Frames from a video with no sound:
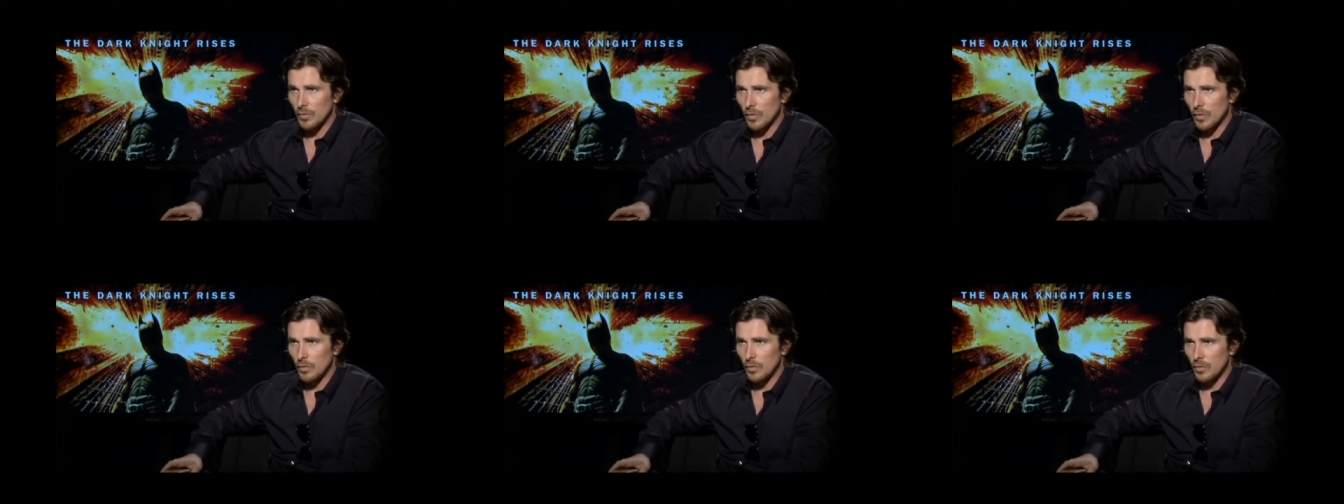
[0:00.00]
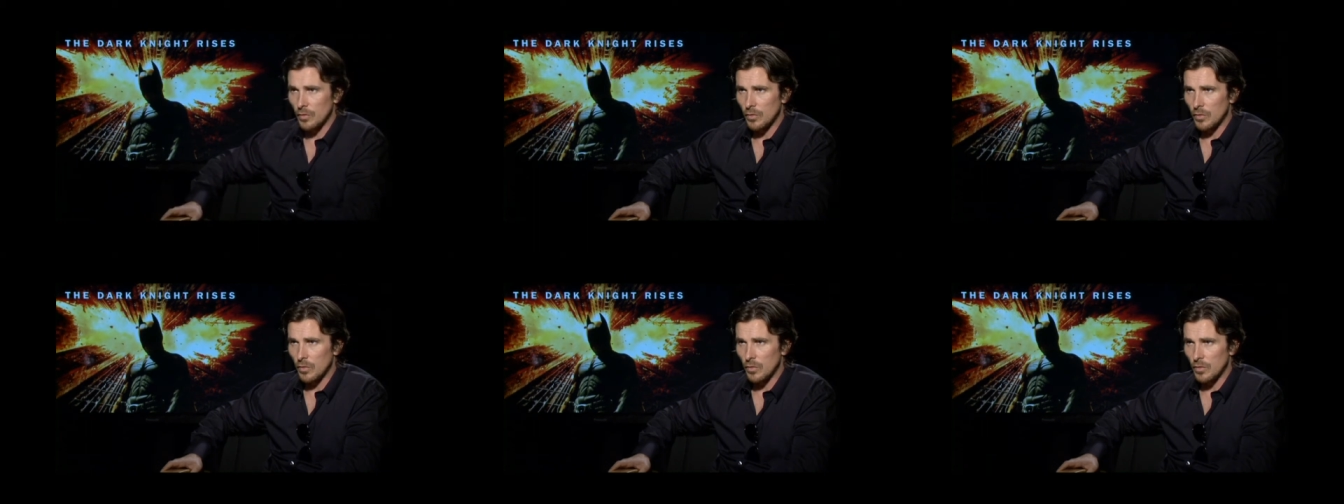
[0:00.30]
You know,
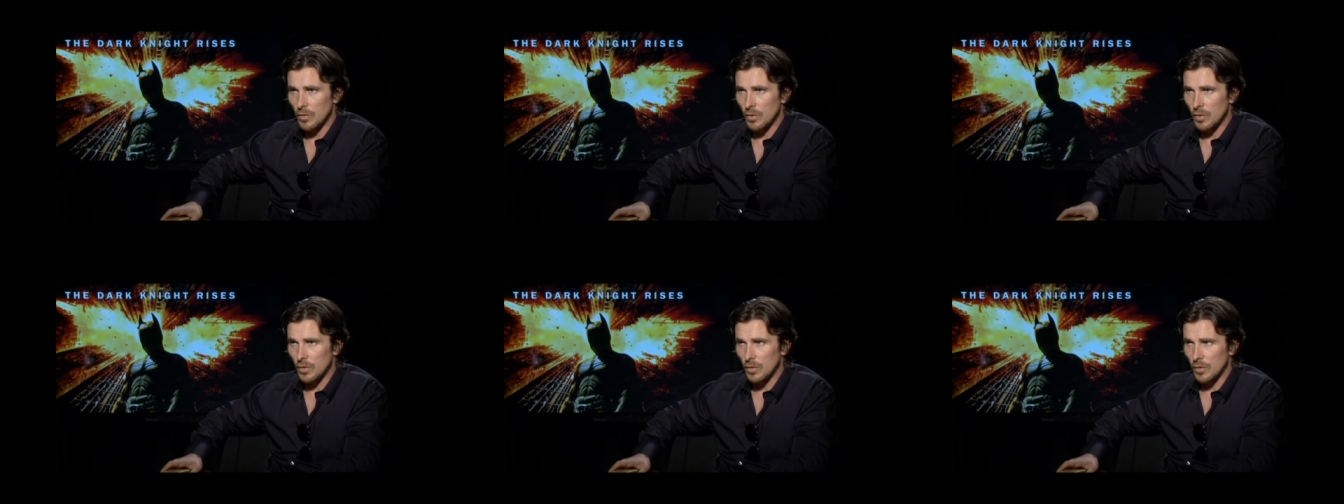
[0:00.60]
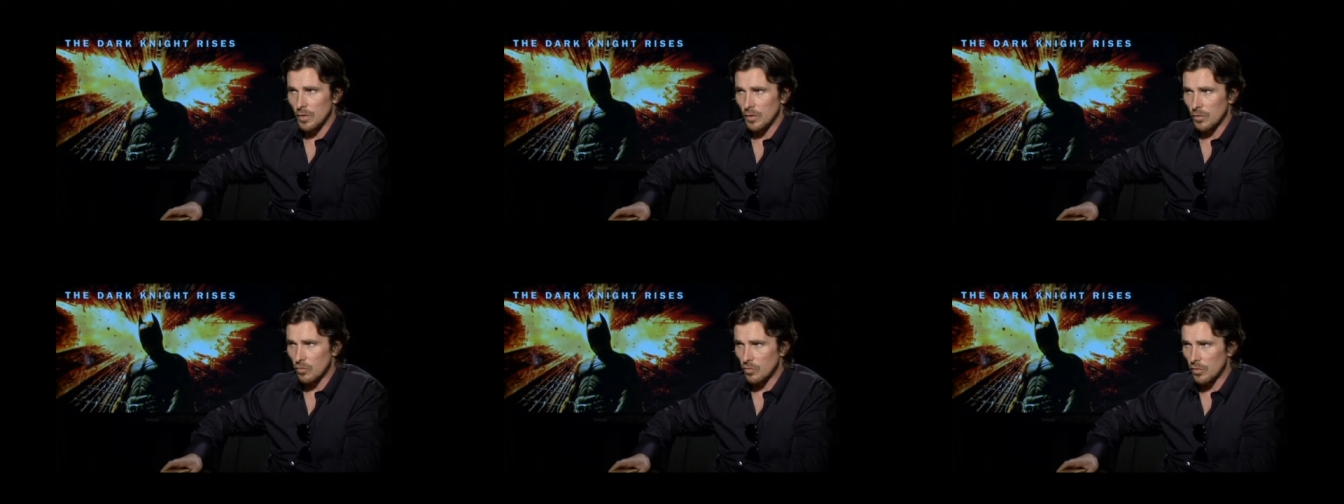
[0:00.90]
you, you,
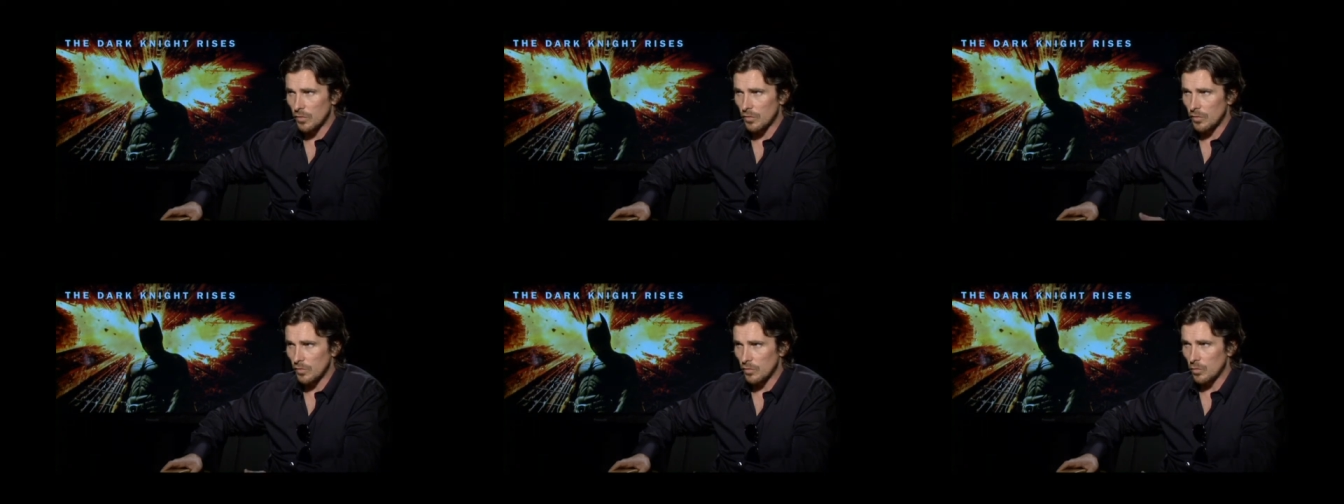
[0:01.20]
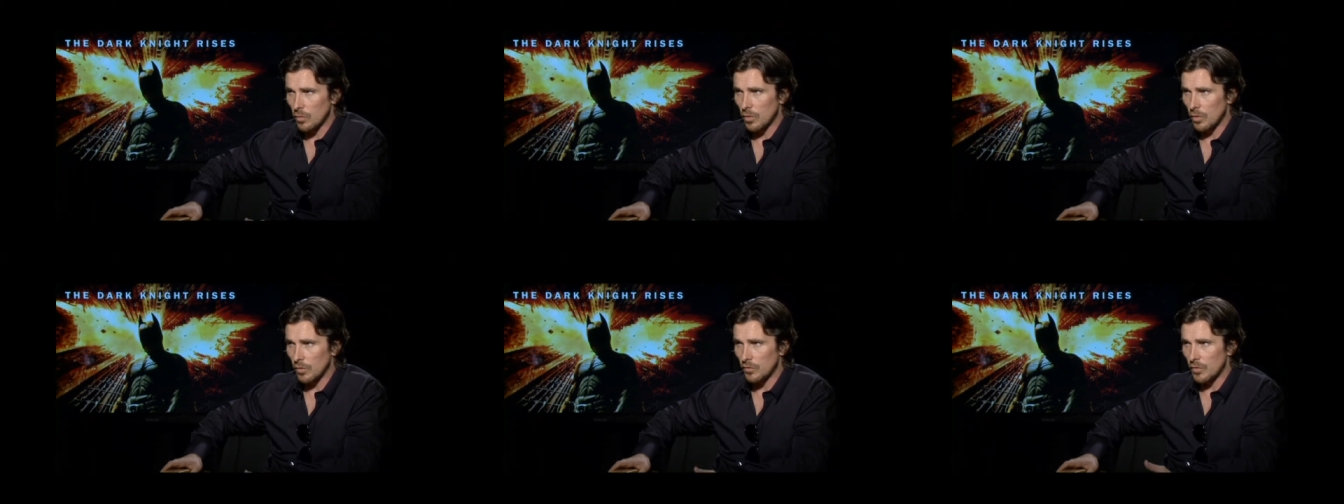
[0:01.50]
in, in, Chris's
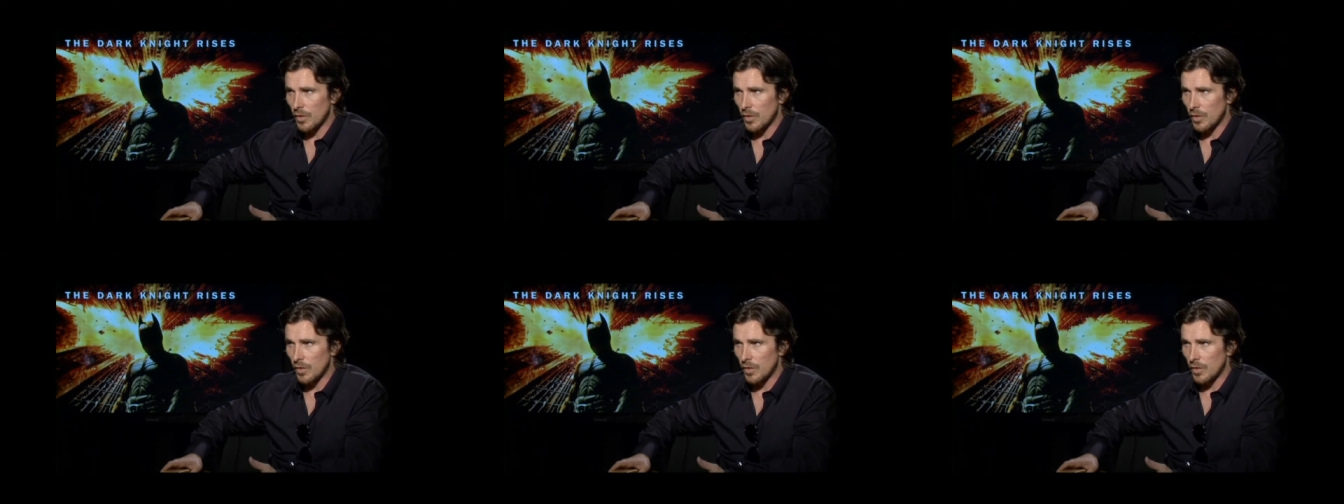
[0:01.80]
world,